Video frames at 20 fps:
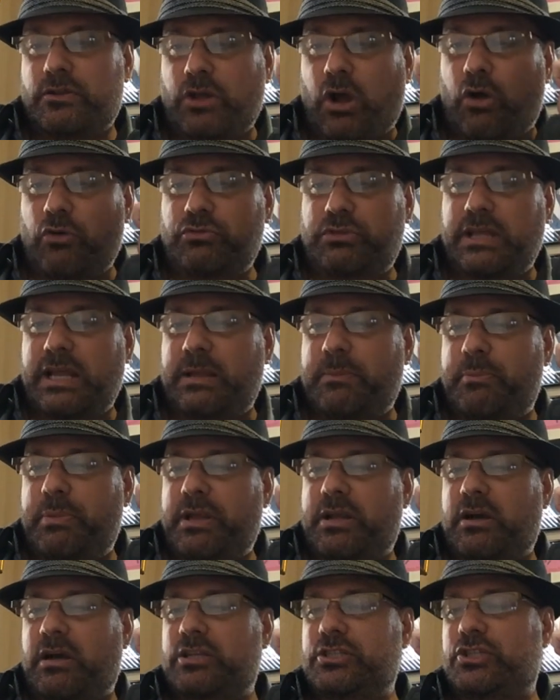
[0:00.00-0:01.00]
Don't think
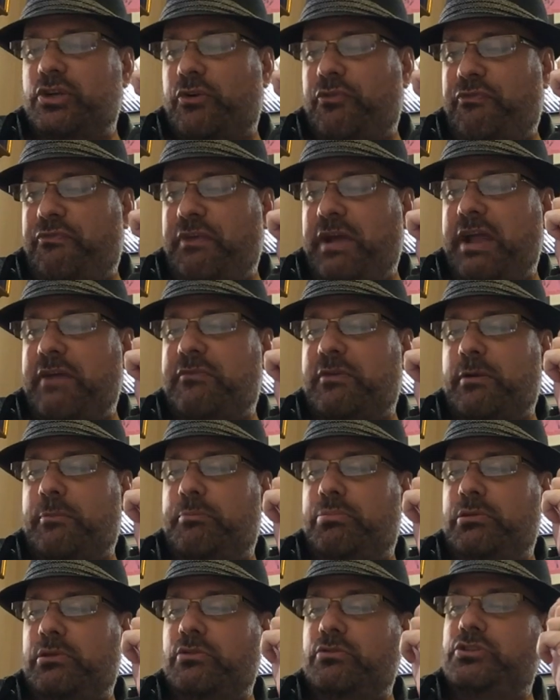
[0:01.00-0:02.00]
because your
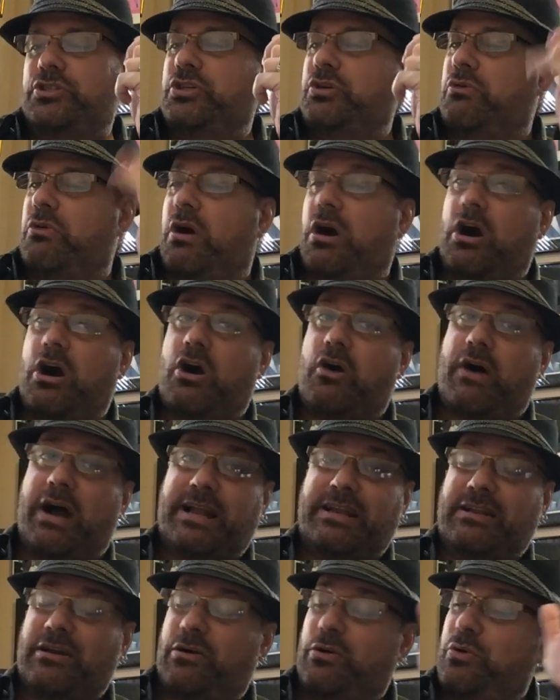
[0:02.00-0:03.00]
favorite blue Jew, oh,
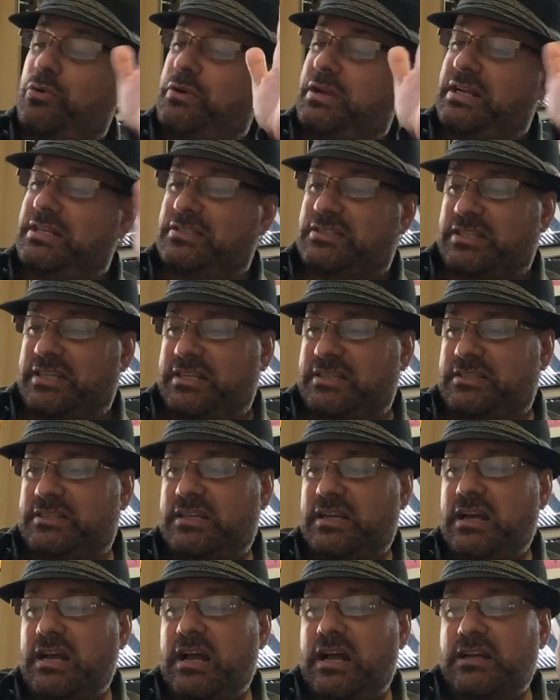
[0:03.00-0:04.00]
I know who this
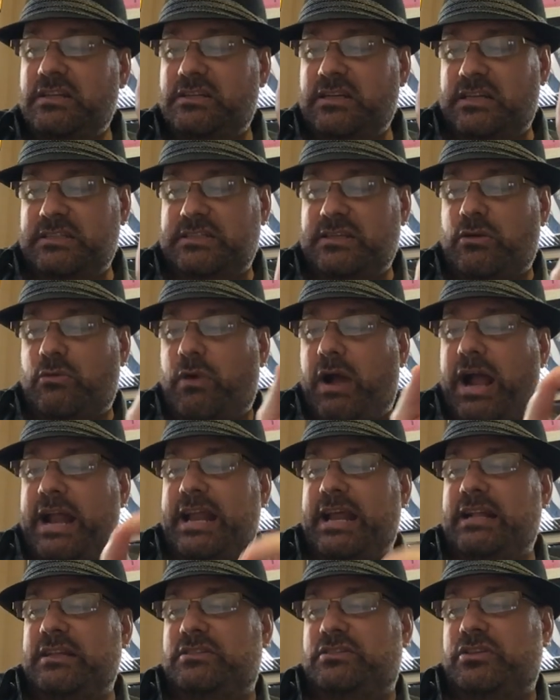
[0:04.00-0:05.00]
is, doesn't
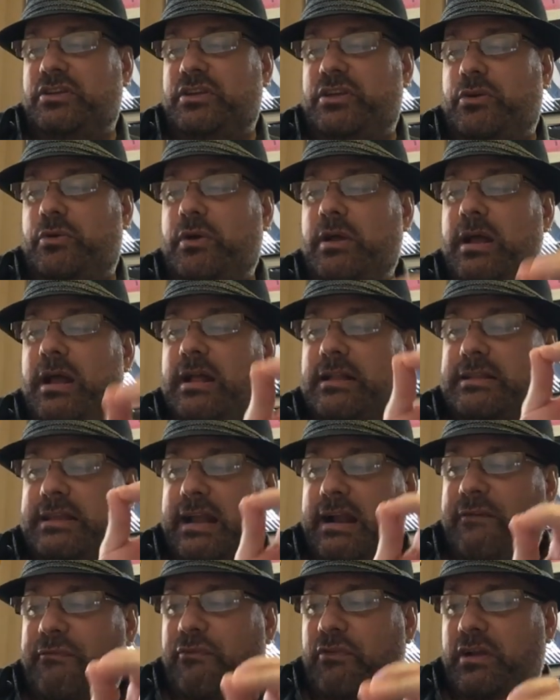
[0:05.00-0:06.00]
write into you
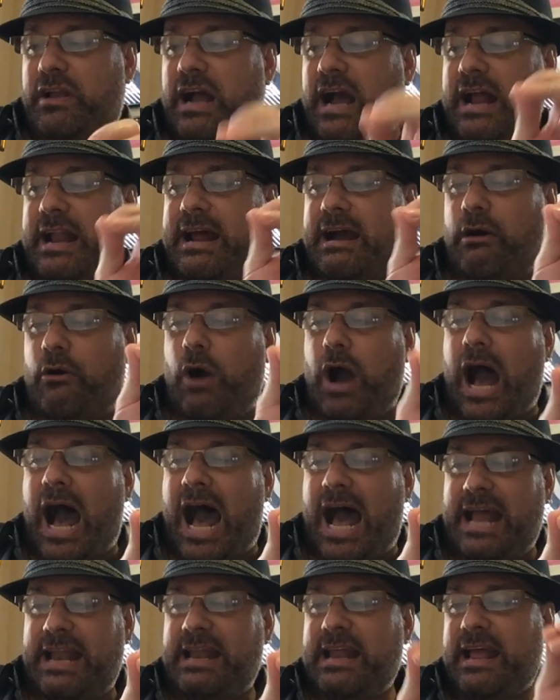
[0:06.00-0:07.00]
that I forgot how
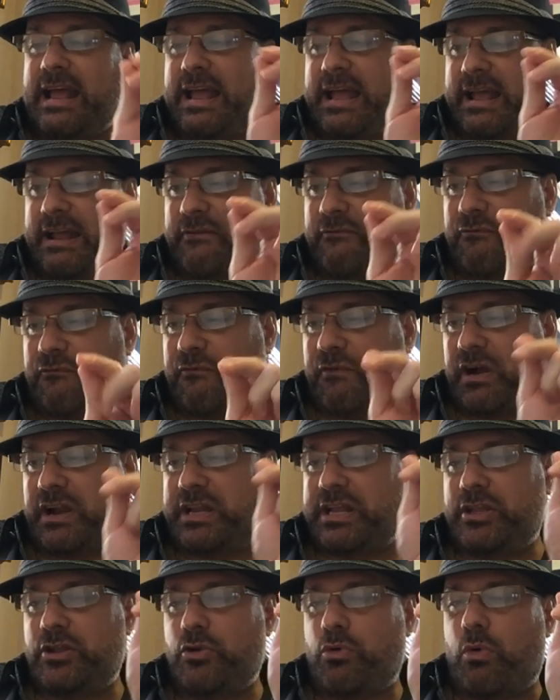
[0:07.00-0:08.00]
hot and
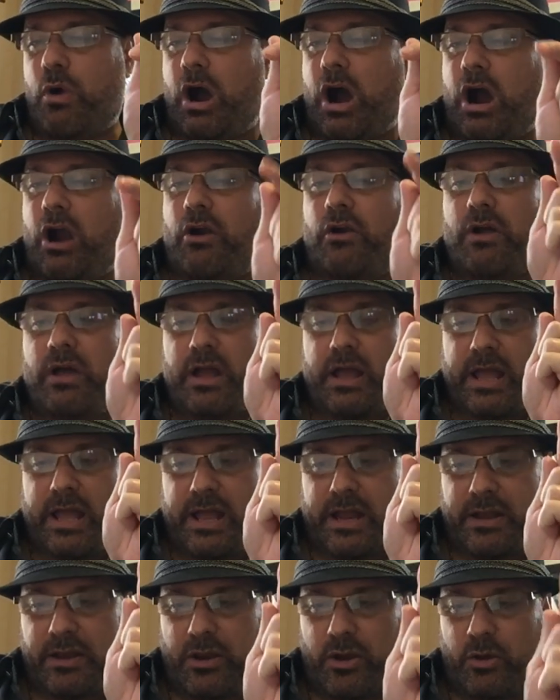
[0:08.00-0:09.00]
funny you are
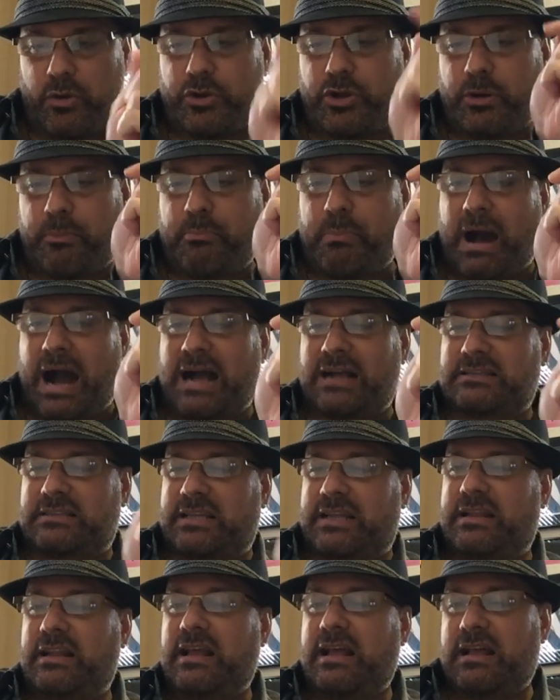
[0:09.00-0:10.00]
and know you're
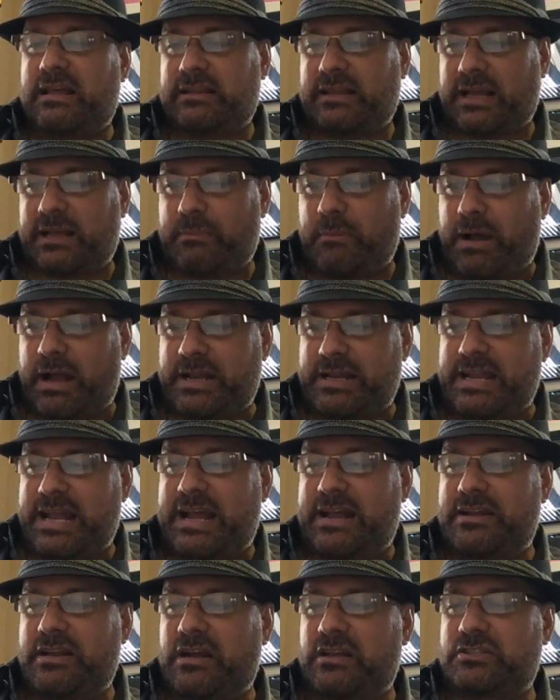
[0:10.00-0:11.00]
boxing like my
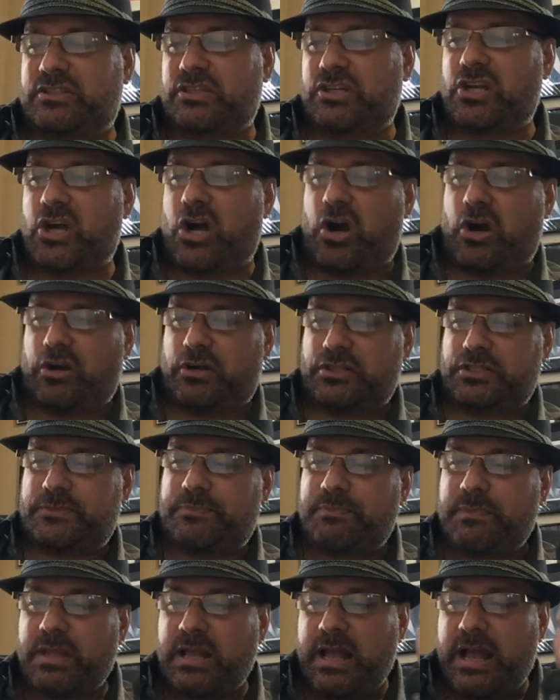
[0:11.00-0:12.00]
dad does
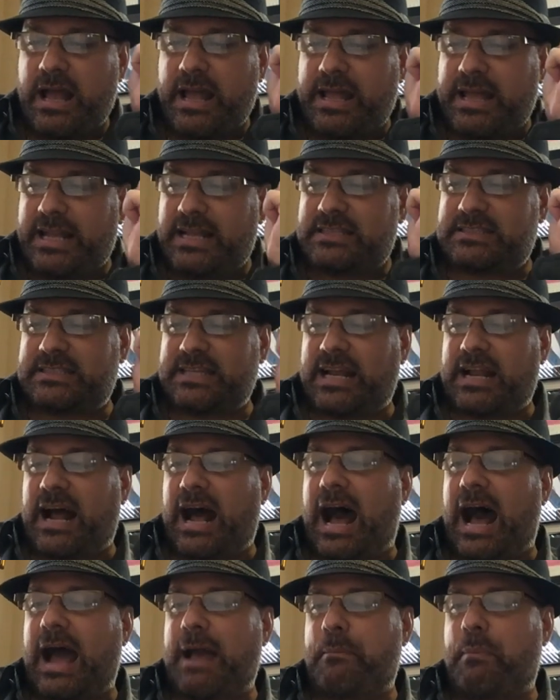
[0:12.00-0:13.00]
cigars. He said
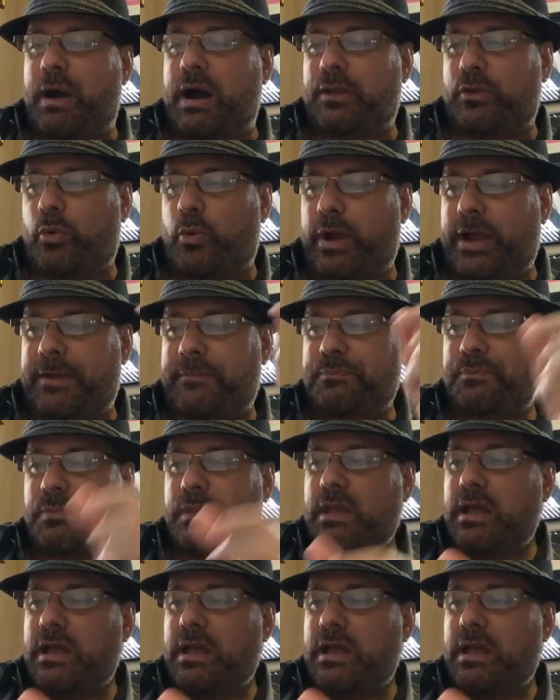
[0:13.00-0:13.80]
hi, by the way.